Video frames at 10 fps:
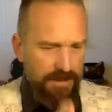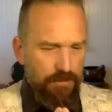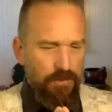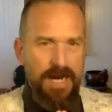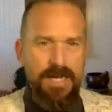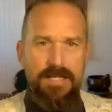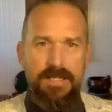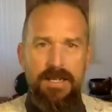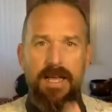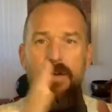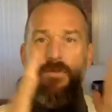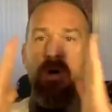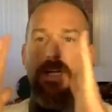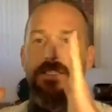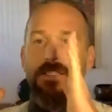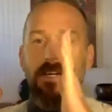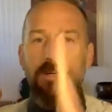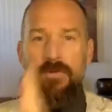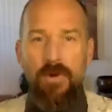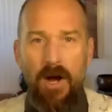right and what's
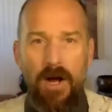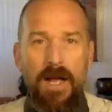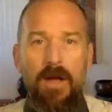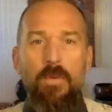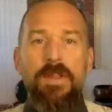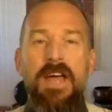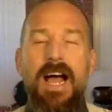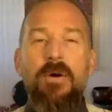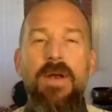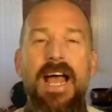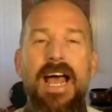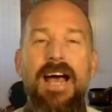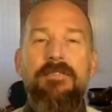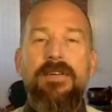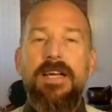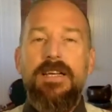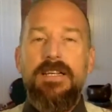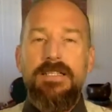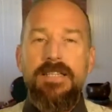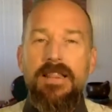wrong without having
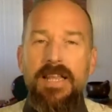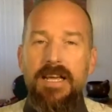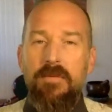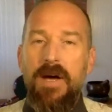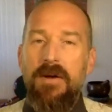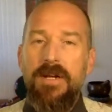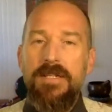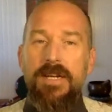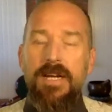to think about it.